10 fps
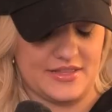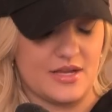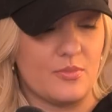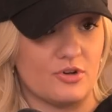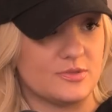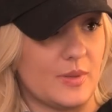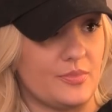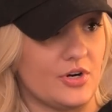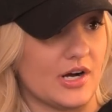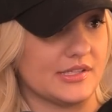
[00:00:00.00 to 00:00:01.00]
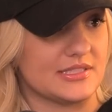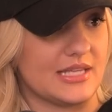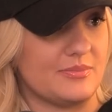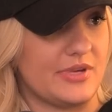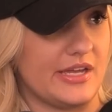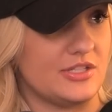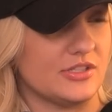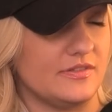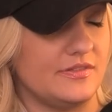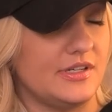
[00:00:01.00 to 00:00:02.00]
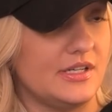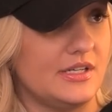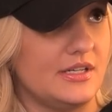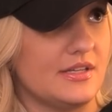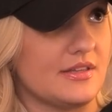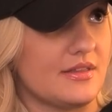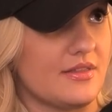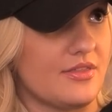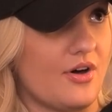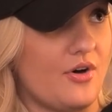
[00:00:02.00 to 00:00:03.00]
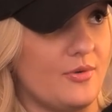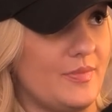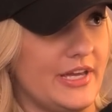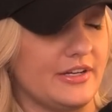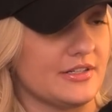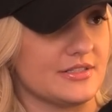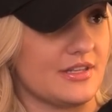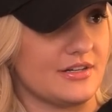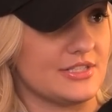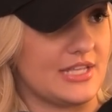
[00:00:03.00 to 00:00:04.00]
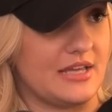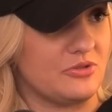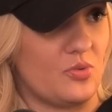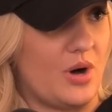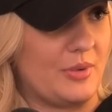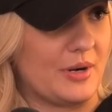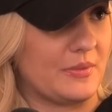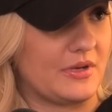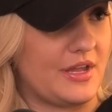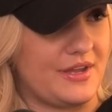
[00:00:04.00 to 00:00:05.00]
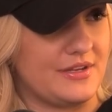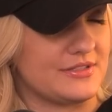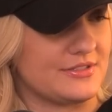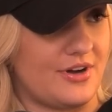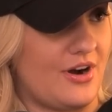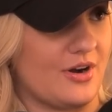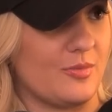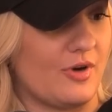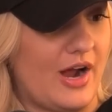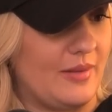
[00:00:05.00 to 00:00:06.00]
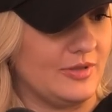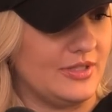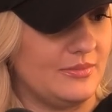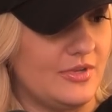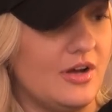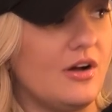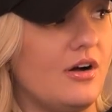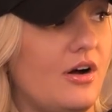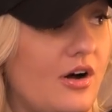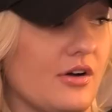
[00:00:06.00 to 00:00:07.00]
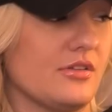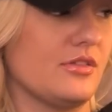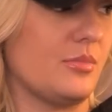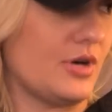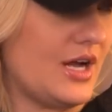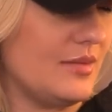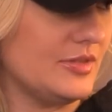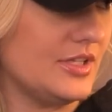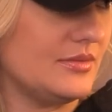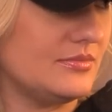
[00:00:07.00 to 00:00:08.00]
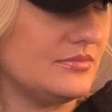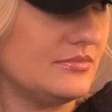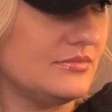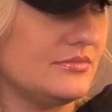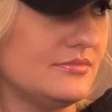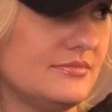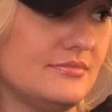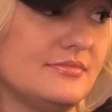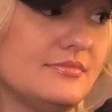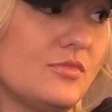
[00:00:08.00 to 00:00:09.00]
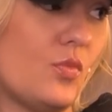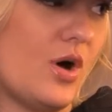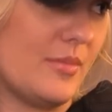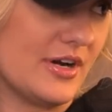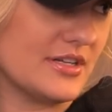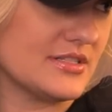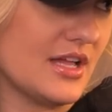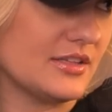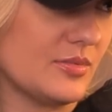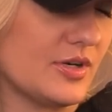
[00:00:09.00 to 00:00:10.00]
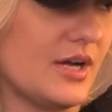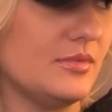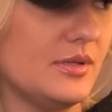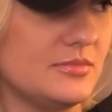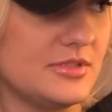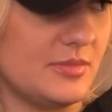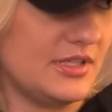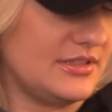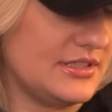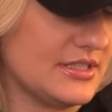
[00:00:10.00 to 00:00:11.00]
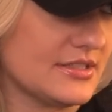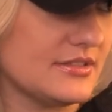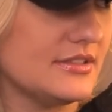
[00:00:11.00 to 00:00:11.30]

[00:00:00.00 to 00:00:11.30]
I think most people are on the same page of the home bakers that are saying the Walmart cakes are a problem are the problem. Walmart is not the problem, to be clear.